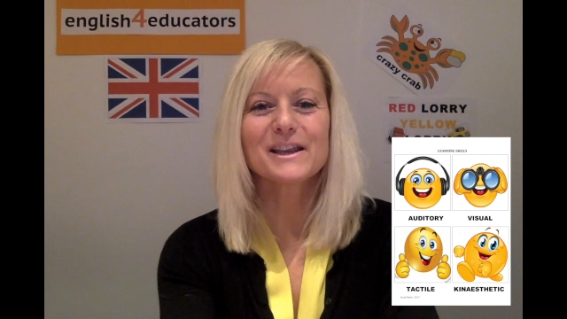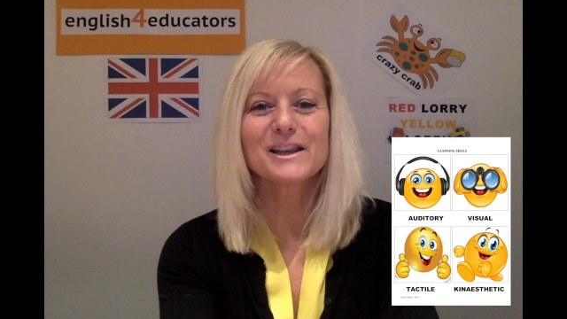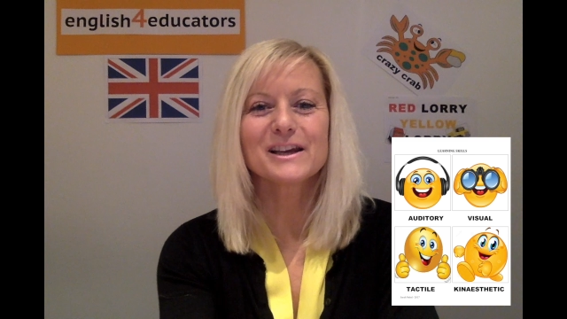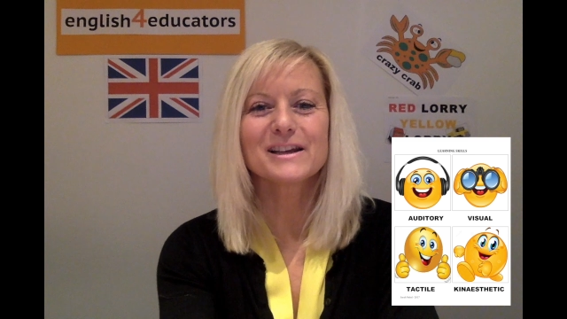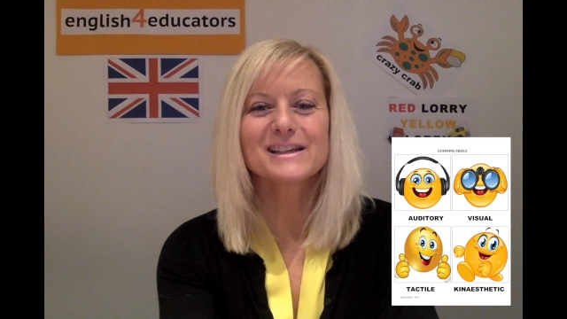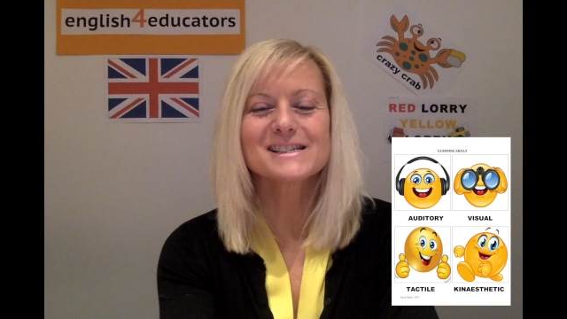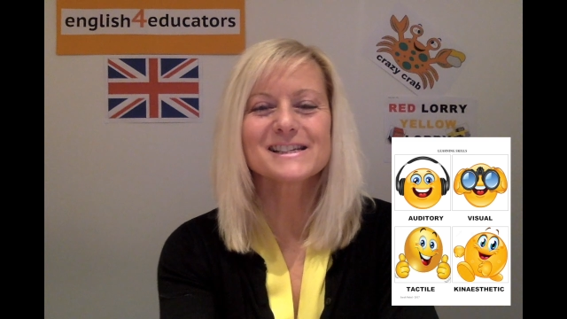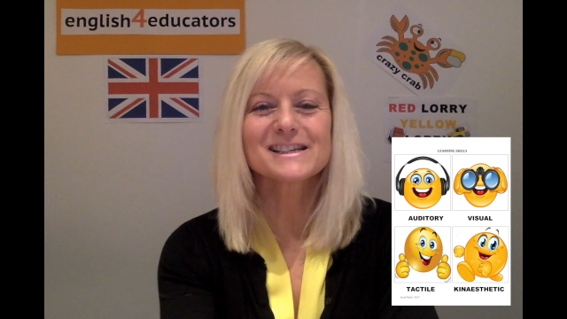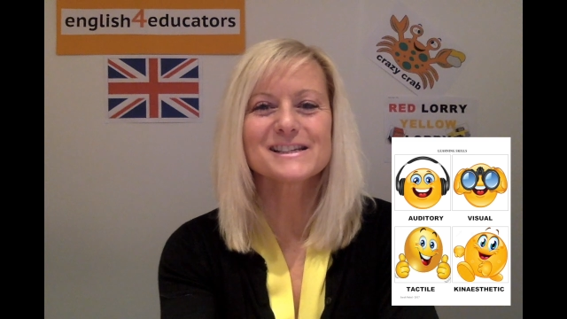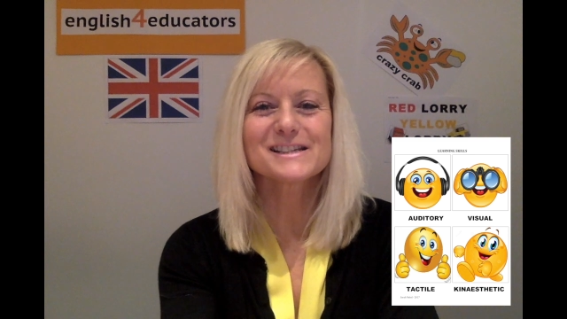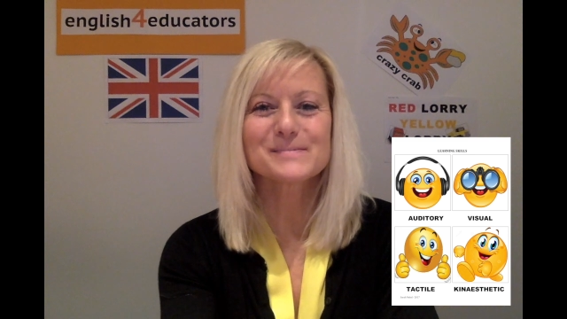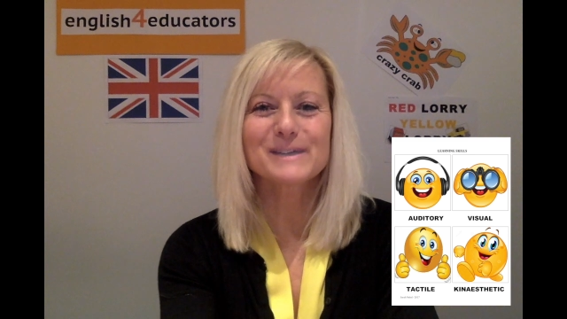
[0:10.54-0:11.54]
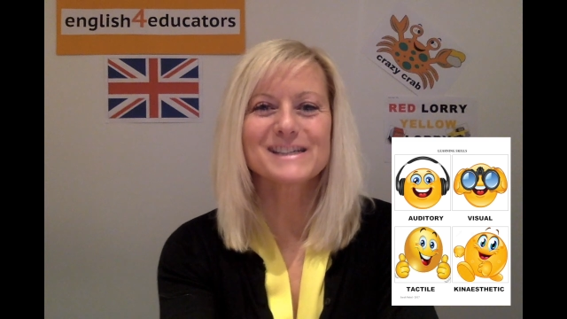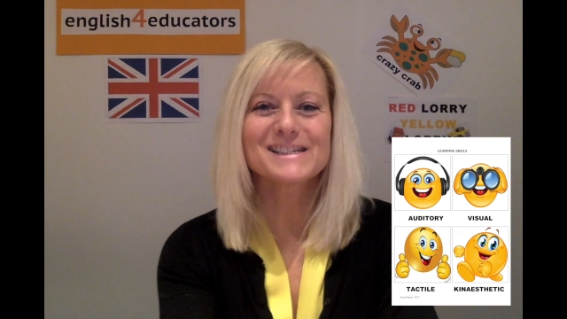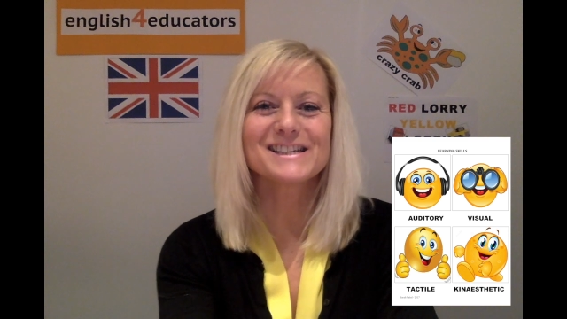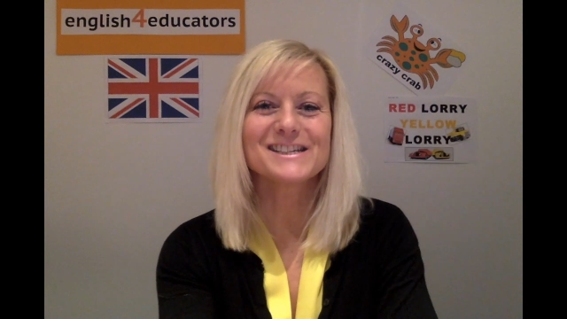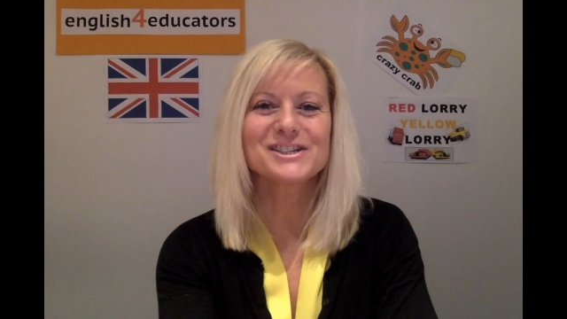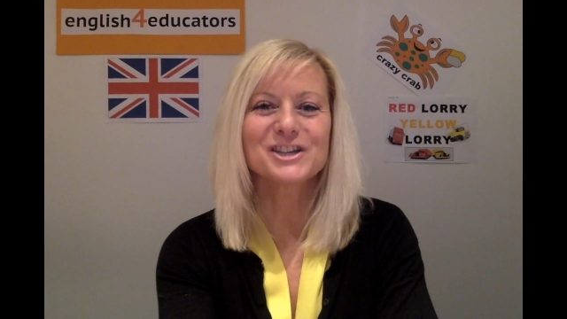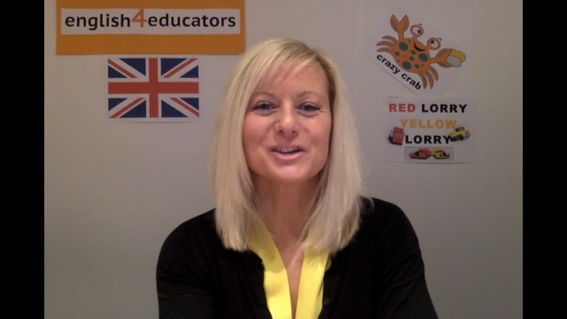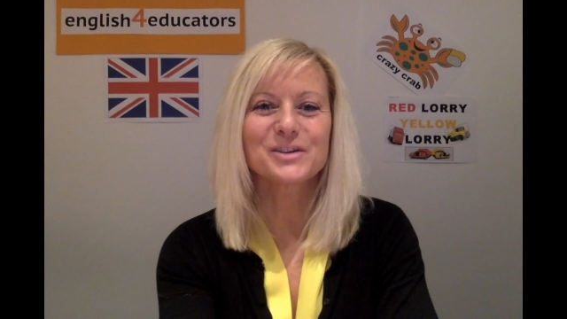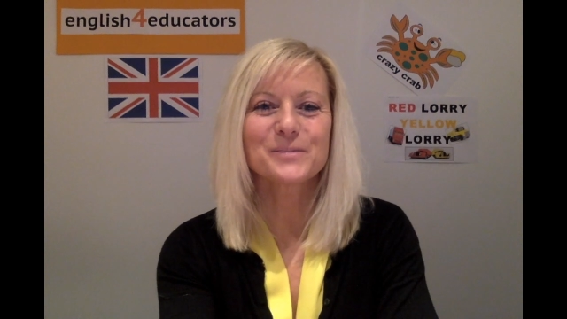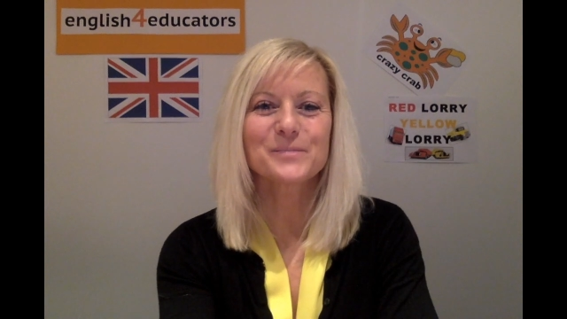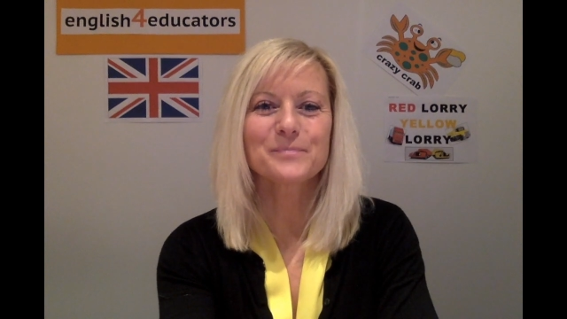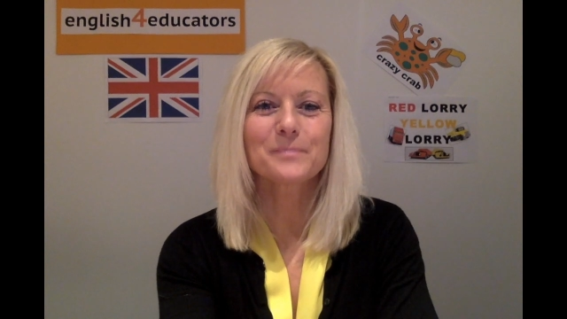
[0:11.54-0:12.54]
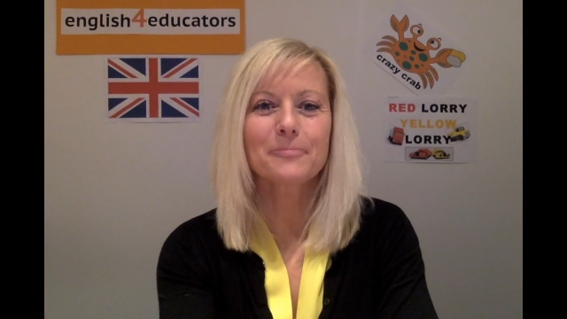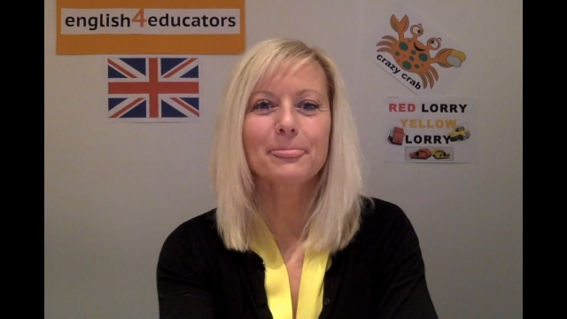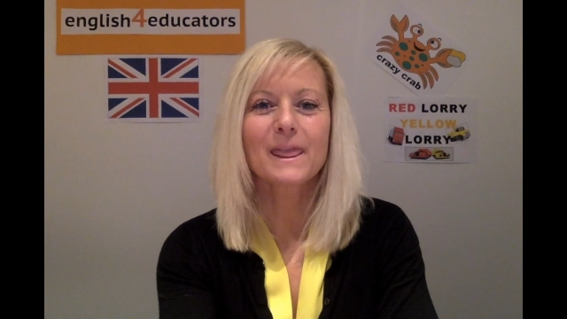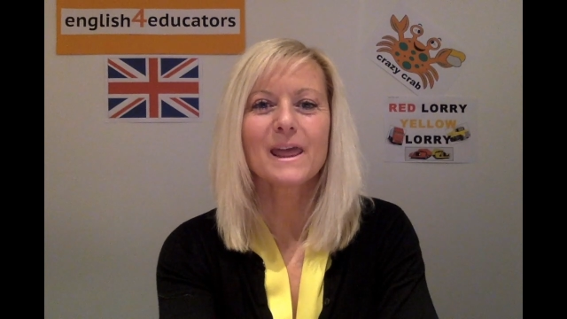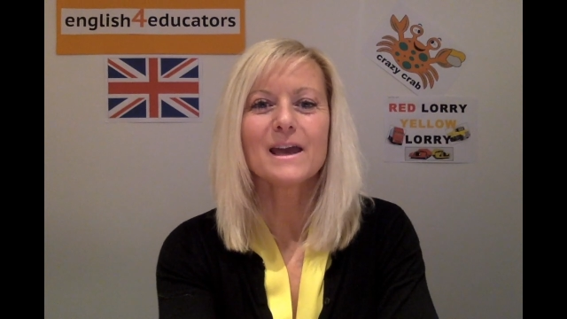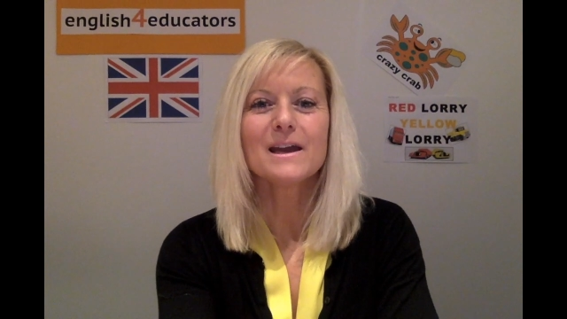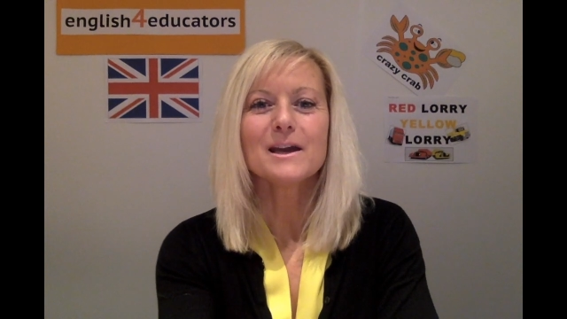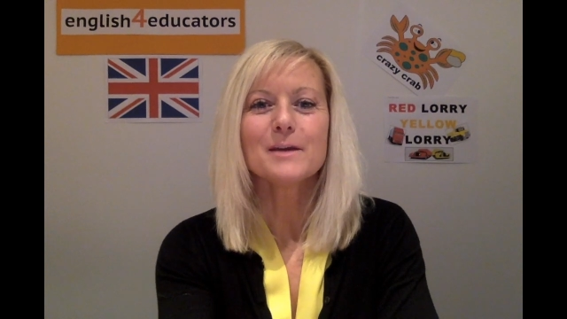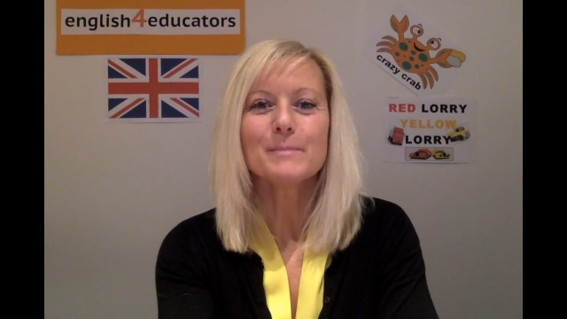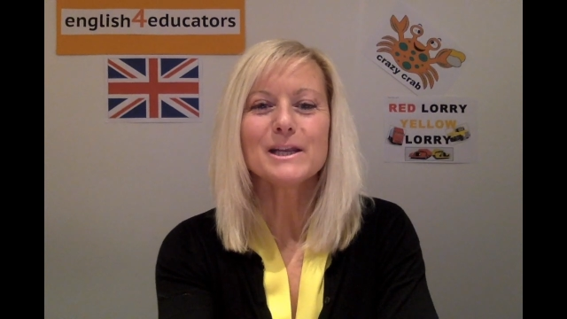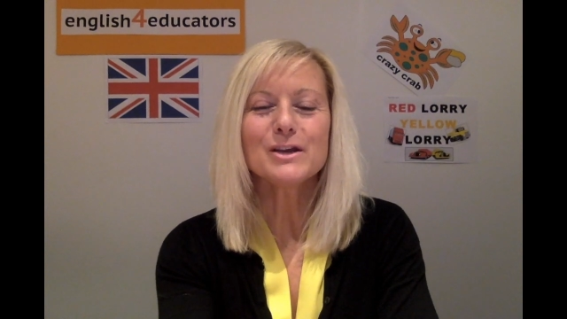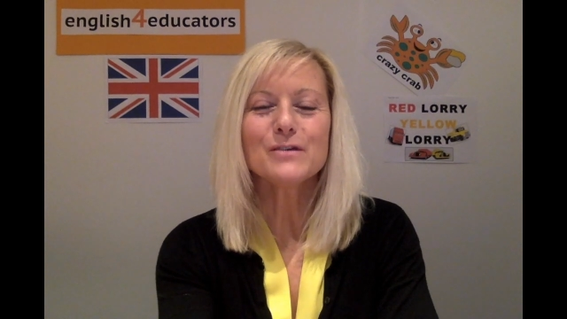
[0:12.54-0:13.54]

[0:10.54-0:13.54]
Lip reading: the learning skills in my teaching. Many